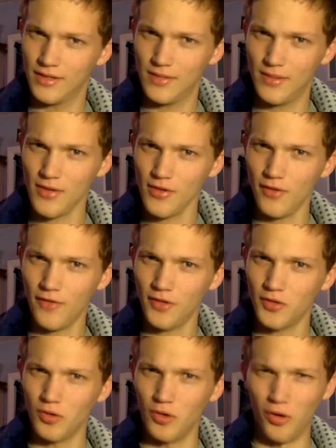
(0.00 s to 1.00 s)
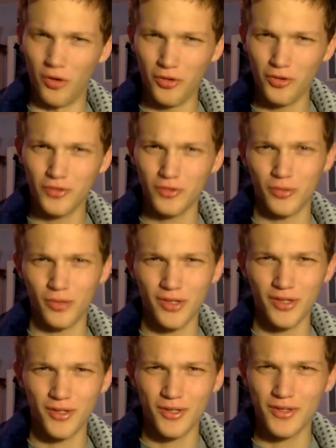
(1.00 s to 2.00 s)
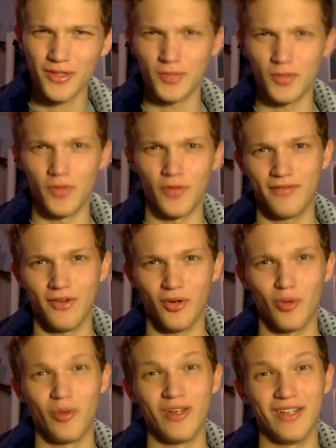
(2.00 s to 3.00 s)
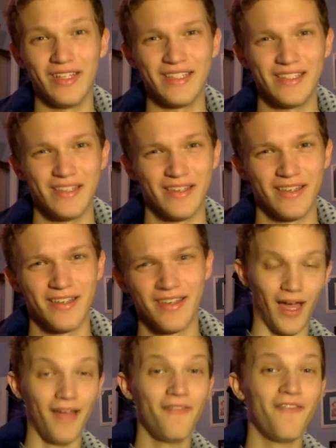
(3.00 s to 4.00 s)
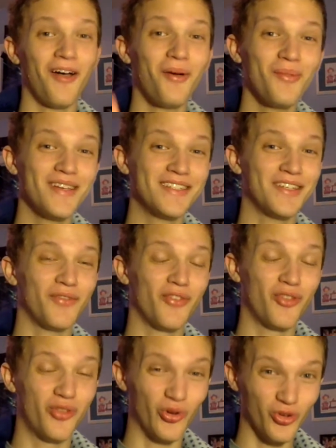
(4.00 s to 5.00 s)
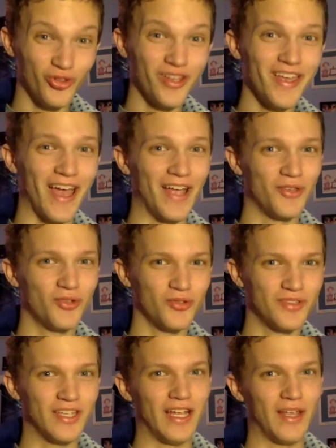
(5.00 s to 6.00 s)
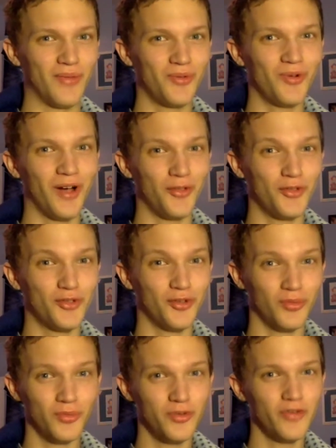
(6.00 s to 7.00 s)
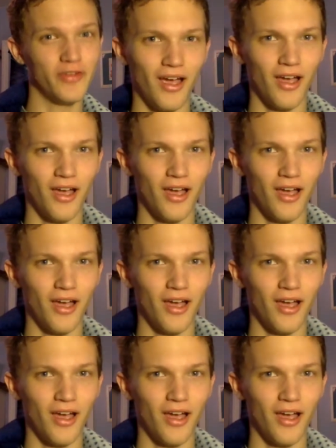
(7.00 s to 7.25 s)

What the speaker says: The special effects were also really good in this movie, very realistic. I found myself thoroughly entertained throughout this whole movie.